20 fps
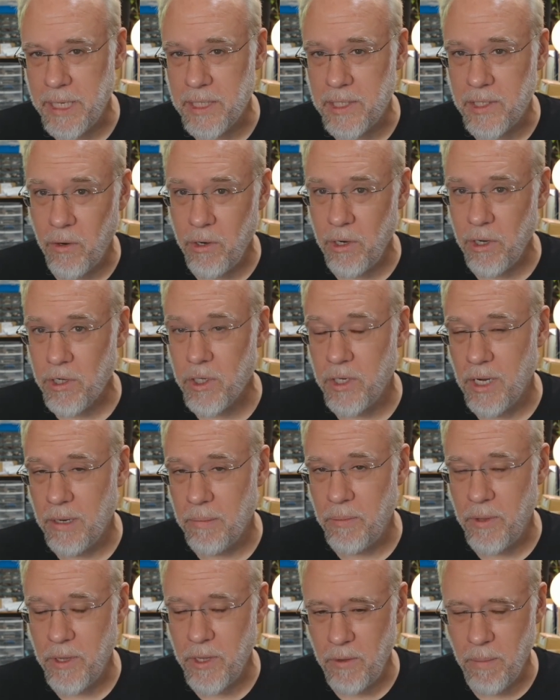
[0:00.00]
to serial
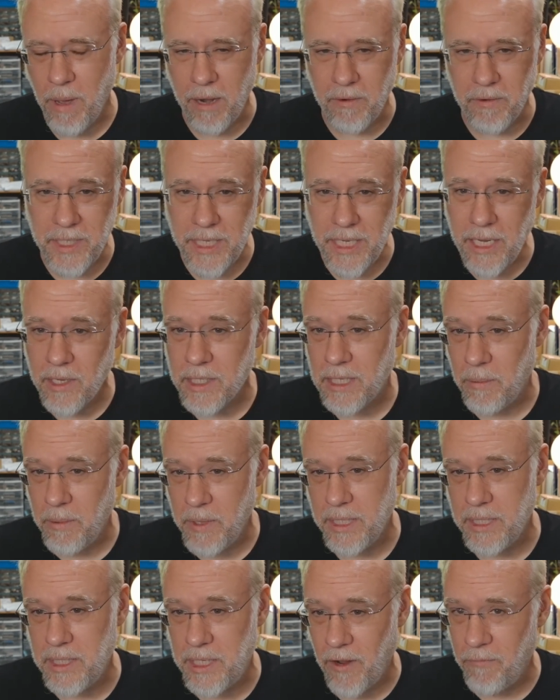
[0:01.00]
chip that you might have seen on some of
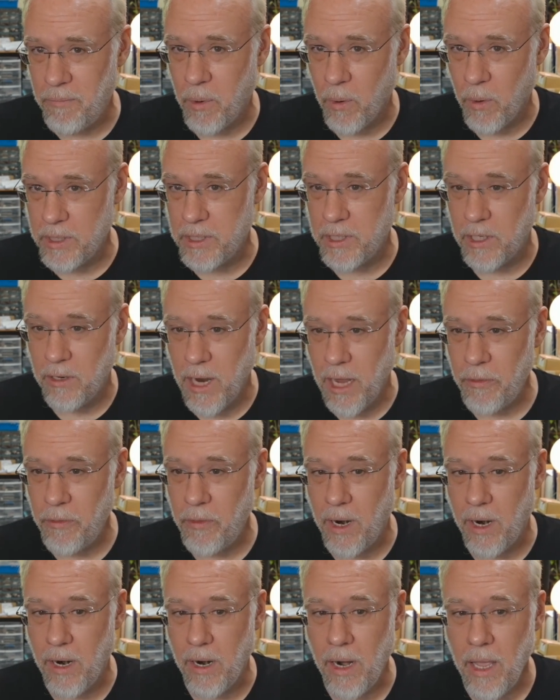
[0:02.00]
these dev boards that are out
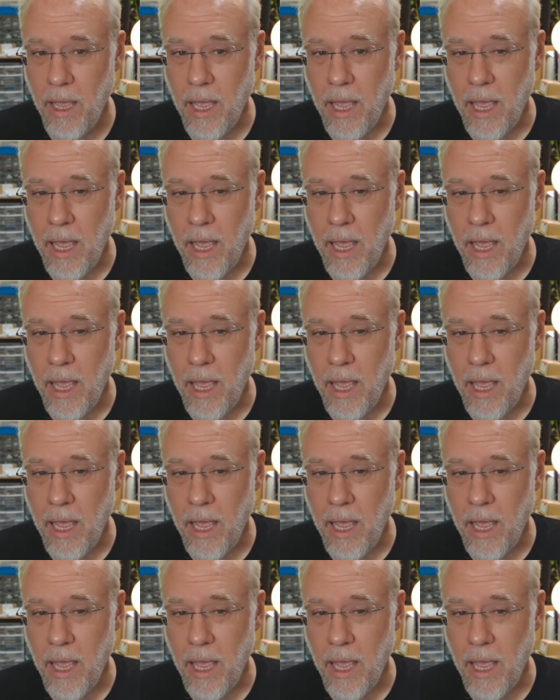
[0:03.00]
there,